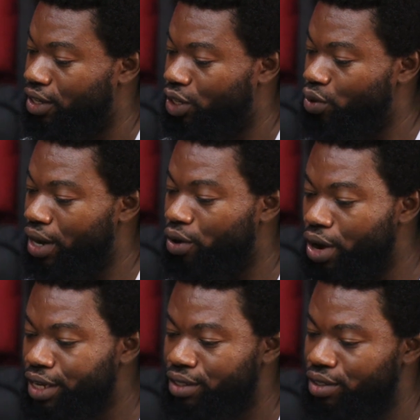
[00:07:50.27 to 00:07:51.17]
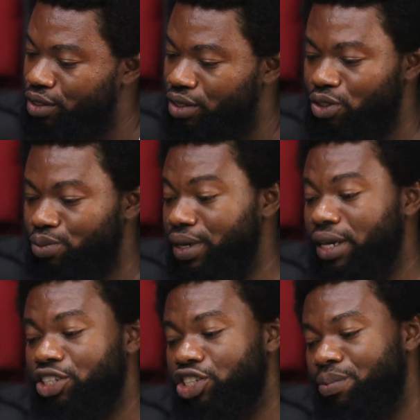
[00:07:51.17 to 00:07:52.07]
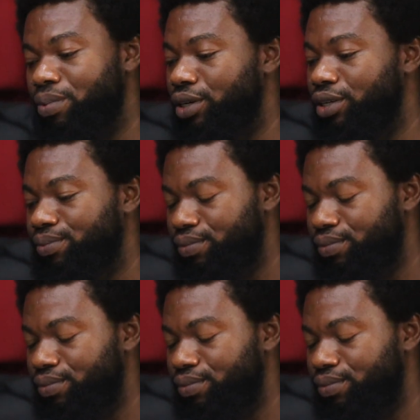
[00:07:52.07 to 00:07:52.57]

"You are going to be a shepherd."